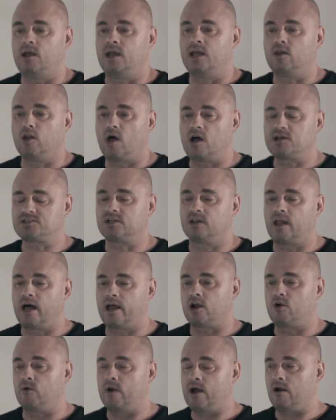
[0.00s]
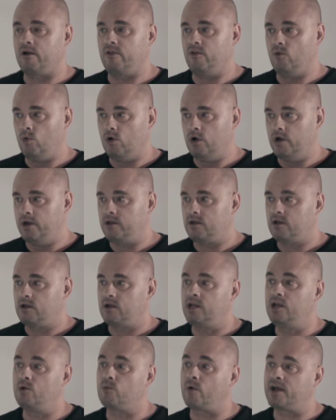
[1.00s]
He lost a lot of ground in the wood.
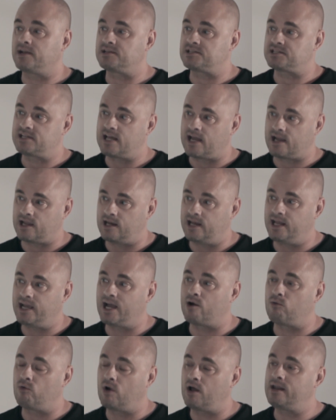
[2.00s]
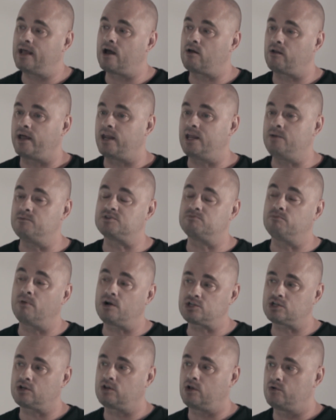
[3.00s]
He ran second. He got run down late. He was
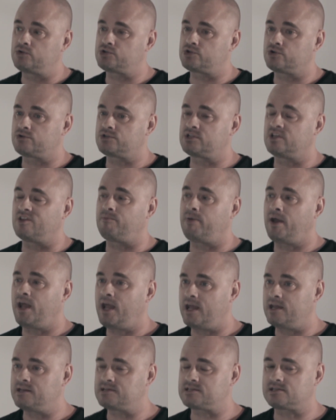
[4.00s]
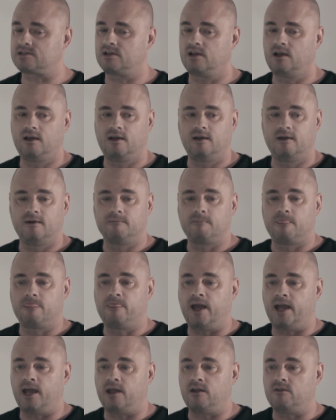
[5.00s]
much closer to the pace
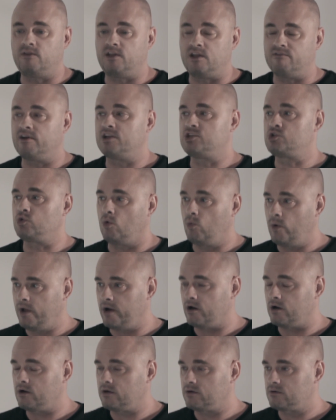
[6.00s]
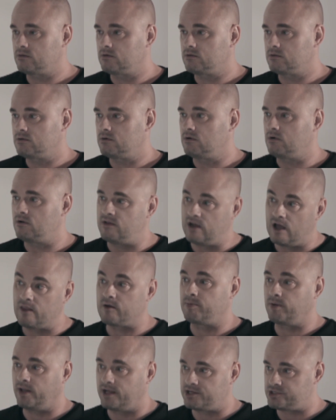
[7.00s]
than the eventual winner, the other
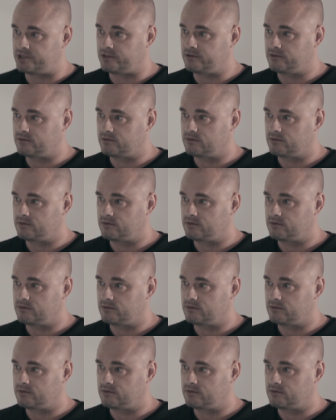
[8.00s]
Pletcher.